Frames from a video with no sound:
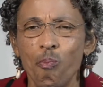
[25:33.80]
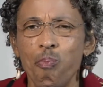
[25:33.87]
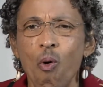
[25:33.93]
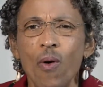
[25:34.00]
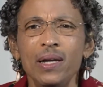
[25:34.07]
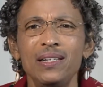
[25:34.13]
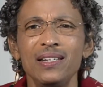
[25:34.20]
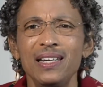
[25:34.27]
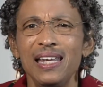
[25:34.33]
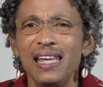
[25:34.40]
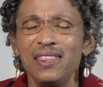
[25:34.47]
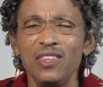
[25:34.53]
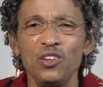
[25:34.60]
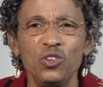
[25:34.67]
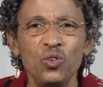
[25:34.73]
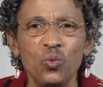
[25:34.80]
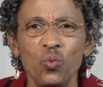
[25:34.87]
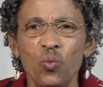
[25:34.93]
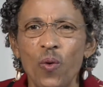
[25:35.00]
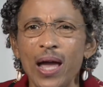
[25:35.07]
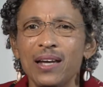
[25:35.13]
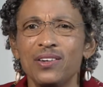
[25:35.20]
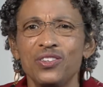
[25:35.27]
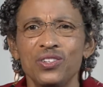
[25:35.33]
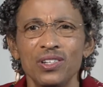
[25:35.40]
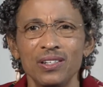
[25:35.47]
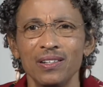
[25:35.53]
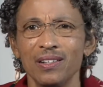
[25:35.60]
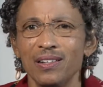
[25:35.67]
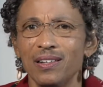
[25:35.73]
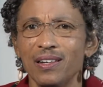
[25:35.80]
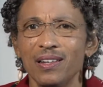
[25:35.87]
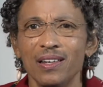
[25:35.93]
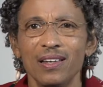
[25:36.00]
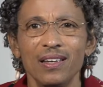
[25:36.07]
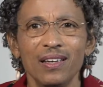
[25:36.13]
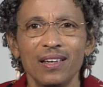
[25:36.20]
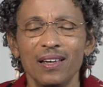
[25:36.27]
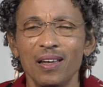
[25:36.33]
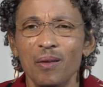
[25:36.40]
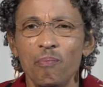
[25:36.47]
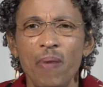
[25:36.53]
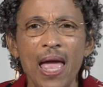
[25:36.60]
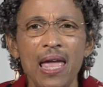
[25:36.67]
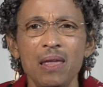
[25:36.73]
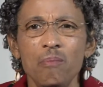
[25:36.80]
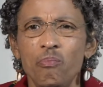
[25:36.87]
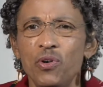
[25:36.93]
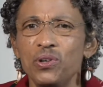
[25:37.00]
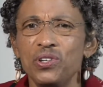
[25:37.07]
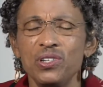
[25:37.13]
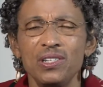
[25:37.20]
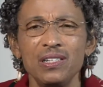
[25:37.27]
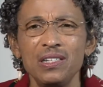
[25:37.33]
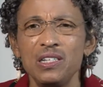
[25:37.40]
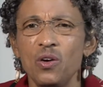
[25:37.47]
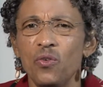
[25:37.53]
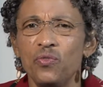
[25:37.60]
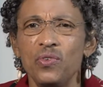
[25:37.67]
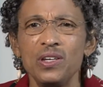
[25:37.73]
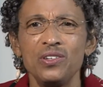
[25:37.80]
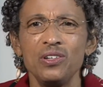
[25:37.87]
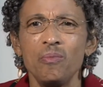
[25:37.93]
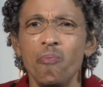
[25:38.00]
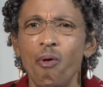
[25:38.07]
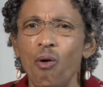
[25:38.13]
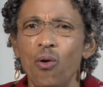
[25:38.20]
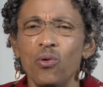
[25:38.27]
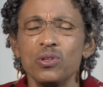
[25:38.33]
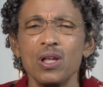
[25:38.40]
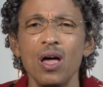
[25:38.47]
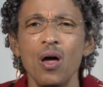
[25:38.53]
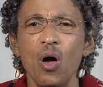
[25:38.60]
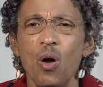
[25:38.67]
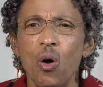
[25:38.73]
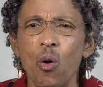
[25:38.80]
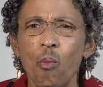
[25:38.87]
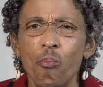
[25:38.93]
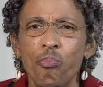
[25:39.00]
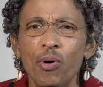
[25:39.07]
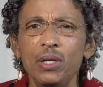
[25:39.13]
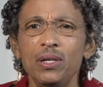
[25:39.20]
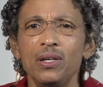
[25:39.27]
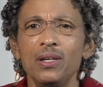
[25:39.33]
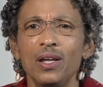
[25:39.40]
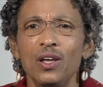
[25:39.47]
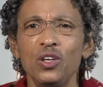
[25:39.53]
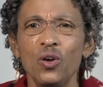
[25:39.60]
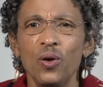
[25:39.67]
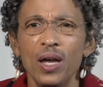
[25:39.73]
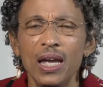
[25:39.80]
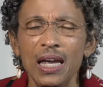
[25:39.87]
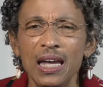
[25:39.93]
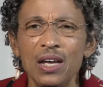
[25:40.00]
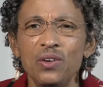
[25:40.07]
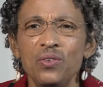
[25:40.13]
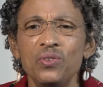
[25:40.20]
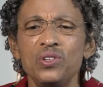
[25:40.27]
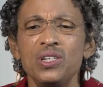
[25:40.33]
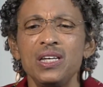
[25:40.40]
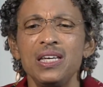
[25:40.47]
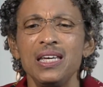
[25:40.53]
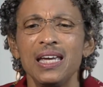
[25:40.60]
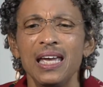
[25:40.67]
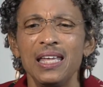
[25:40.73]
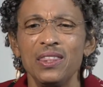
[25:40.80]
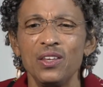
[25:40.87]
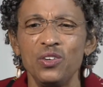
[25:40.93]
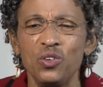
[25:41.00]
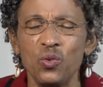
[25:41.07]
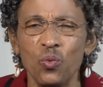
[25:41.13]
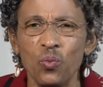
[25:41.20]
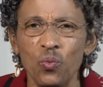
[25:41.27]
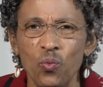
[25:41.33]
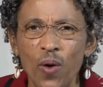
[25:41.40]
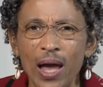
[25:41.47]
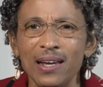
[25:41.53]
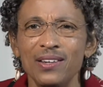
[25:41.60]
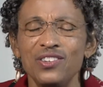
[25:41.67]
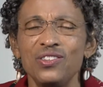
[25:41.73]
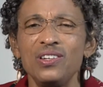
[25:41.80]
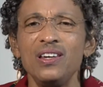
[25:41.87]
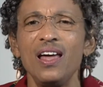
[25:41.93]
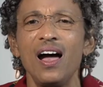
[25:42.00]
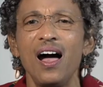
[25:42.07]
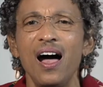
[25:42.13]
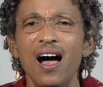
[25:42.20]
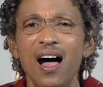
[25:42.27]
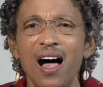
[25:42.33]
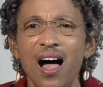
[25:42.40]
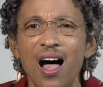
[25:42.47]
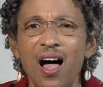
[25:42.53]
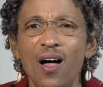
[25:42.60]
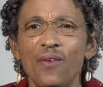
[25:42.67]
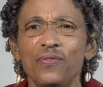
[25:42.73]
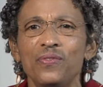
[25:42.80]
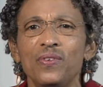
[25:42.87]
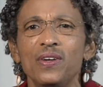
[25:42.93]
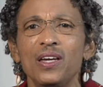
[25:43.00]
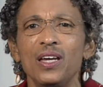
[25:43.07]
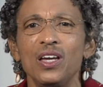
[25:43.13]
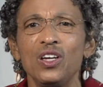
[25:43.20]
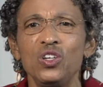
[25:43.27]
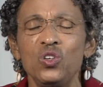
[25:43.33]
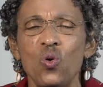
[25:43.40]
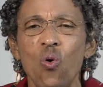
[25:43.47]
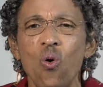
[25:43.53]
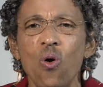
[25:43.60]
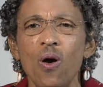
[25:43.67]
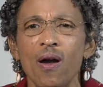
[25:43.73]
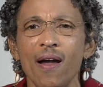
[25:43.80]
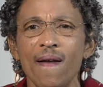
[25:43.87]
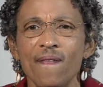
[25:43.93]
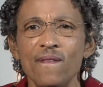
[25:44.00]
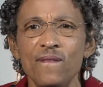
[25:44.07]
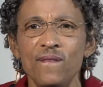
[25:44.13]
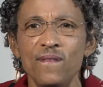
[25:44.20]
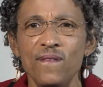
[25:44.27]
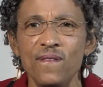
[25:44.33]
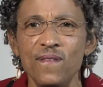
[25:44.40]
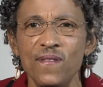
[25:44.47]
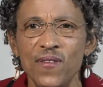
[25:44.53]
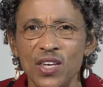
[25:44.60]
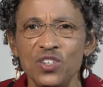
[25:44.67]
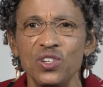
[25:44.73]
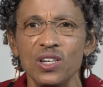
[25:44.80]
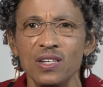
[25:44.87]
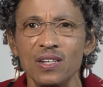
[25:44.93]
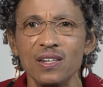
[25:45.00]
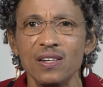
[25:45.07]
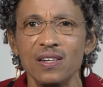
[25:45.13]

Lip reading: Point it in the direction. Pain pushes until vision pulls. Put your energy in the direction of your vision.